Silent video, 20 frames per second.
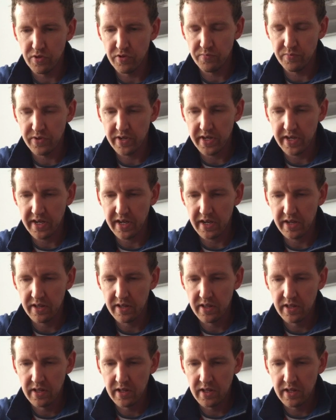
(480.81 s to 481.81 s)
movement here.
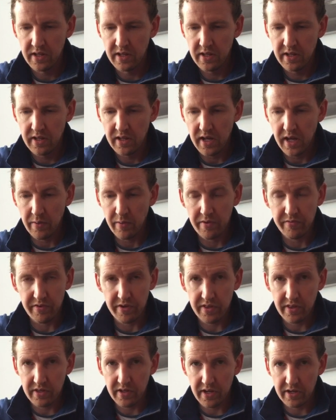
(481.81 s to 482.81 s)

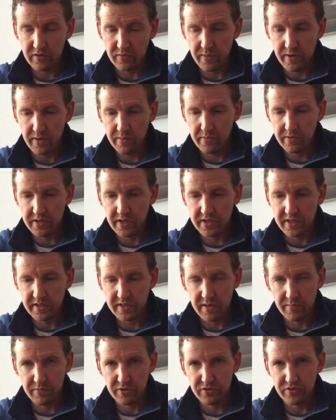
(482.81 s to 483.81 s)
However, in the experiment I
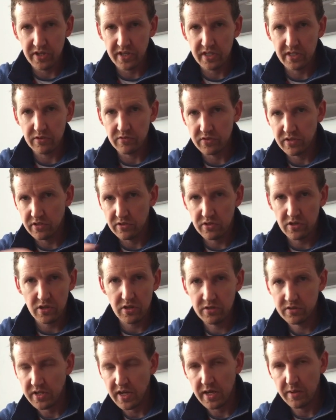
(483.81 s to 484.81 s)
did demonstrate using a
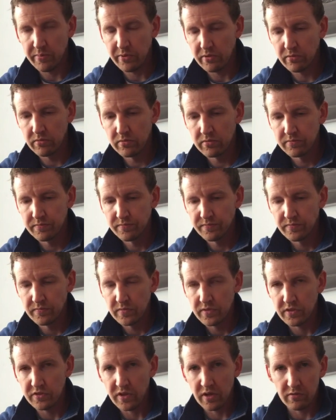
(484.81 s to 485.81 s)
turntable
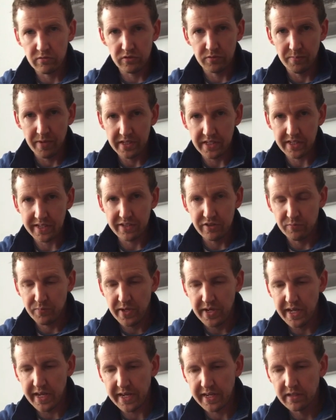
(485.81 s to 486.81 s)
that I was manually
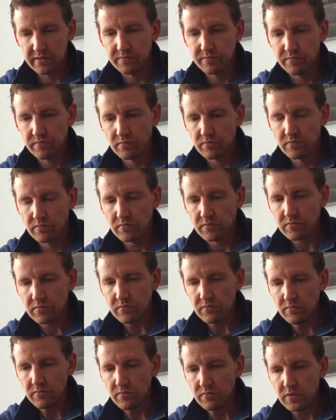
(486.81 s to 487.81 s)
spinning.
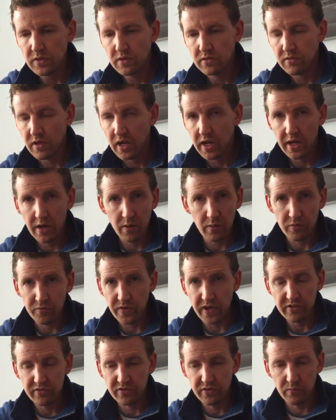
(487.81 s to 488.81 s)
I know it was
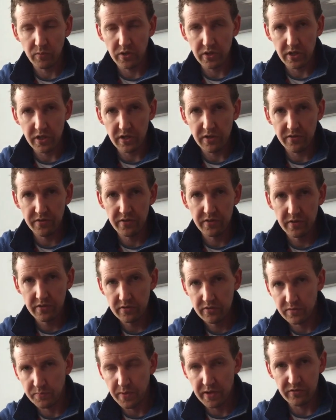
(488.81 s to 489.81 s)
faster than what the Earth
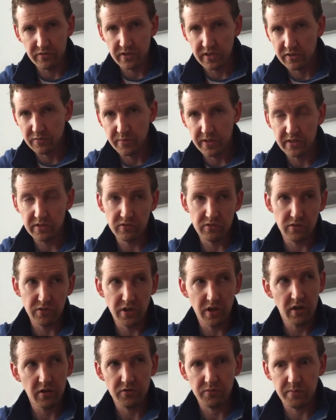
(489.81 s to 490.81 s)
supposedly spins or
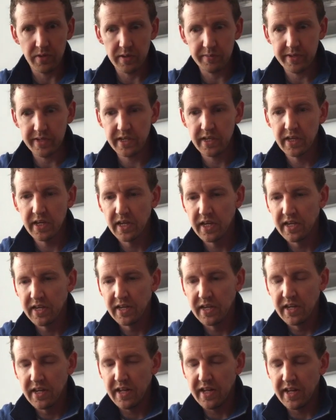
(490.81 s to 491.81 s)
not, maybe,
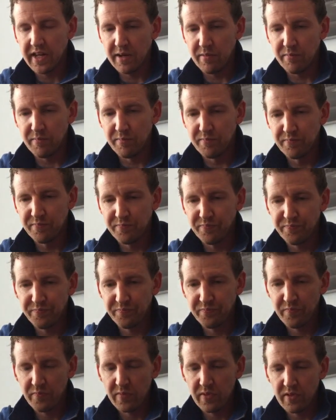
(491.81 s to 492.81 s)
um,
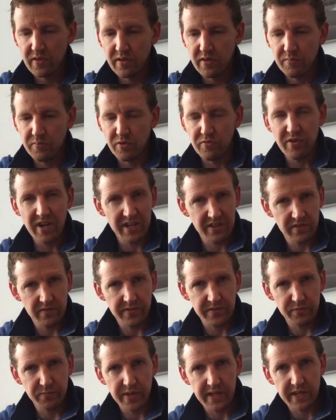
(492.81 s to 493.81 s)
but
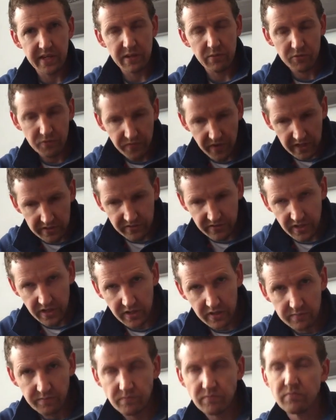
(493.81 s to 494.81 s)
relatively speaking it was
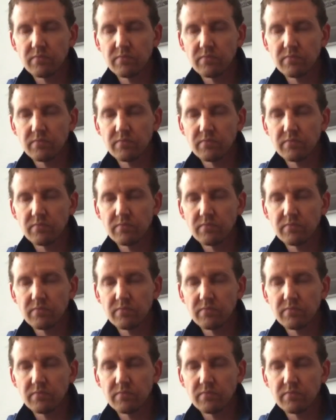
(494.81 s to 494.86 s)
faster.